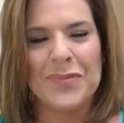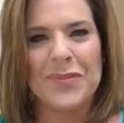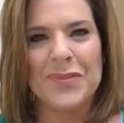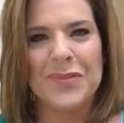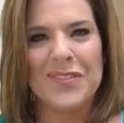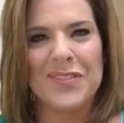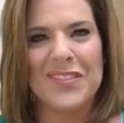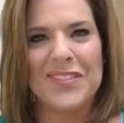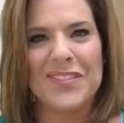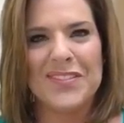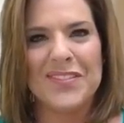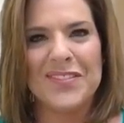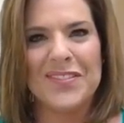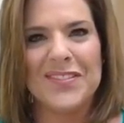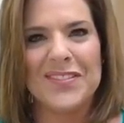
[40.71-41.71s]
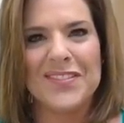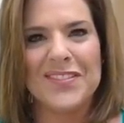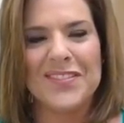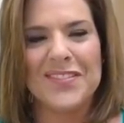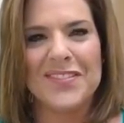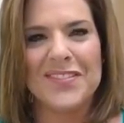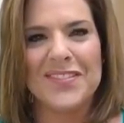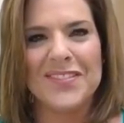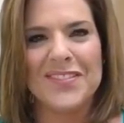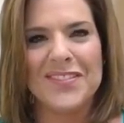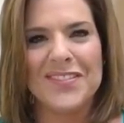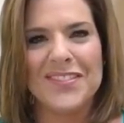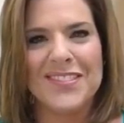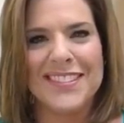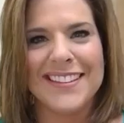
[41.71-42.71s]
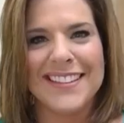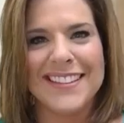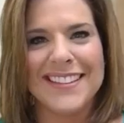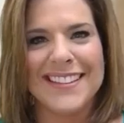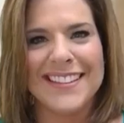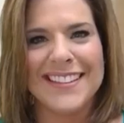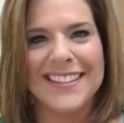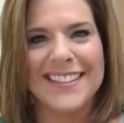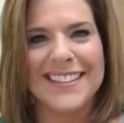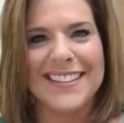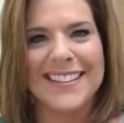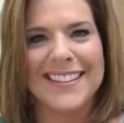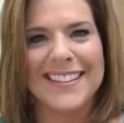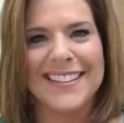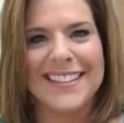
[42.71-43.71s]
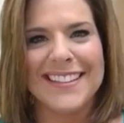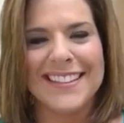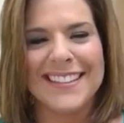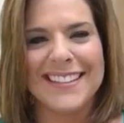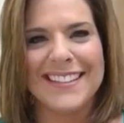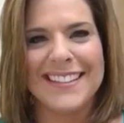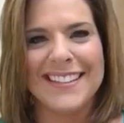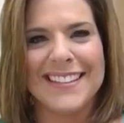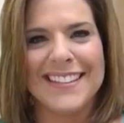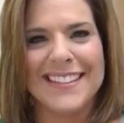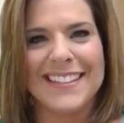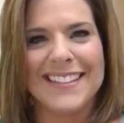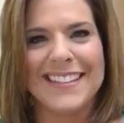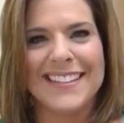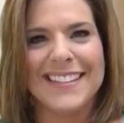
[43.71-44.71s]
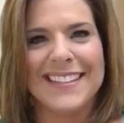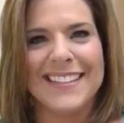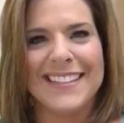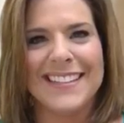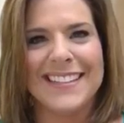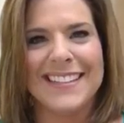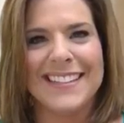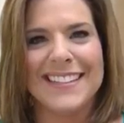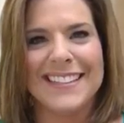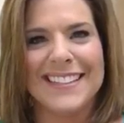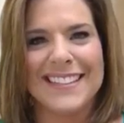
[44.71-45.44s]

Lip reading: This person isn't speaking.